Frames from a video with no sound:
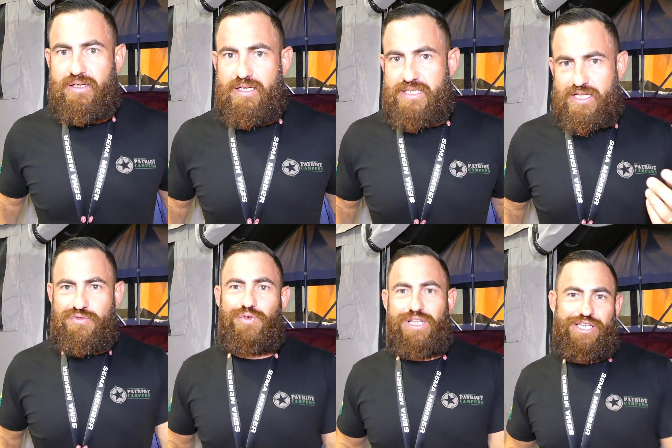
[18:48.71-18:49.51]

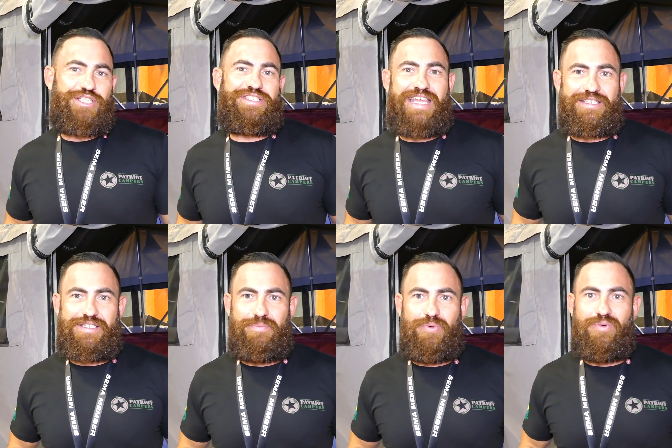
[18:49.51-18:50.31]
It's really just that
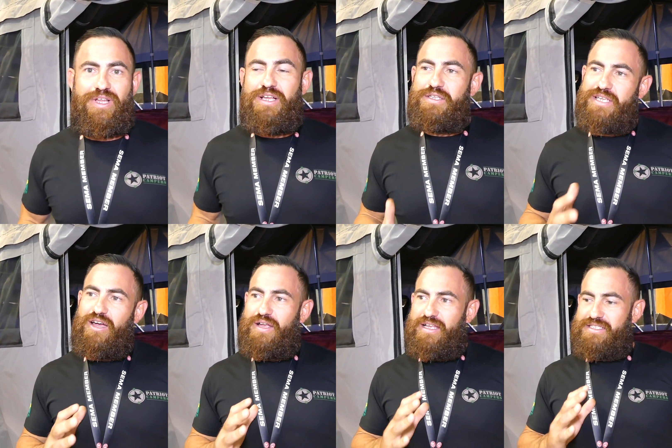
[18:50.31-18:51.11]
simple. So
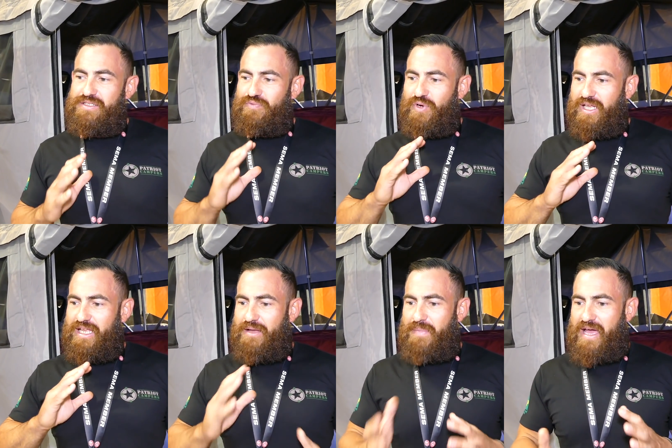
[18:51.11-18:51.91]
it's
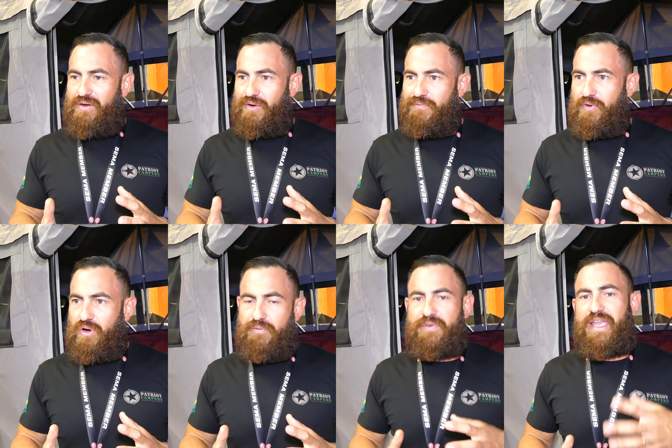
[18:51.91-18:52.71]
really a matter
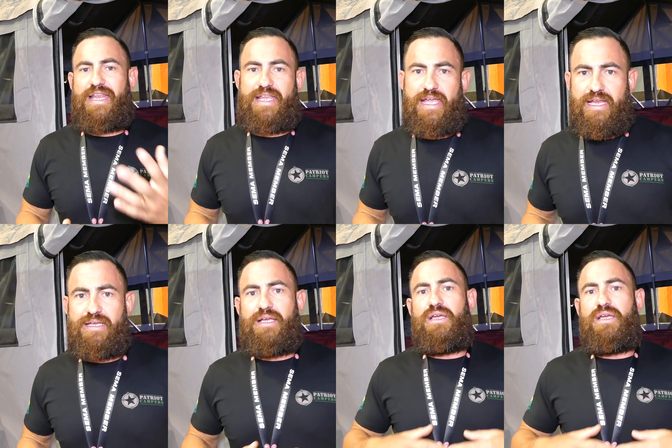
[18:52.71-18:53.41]
of getting in,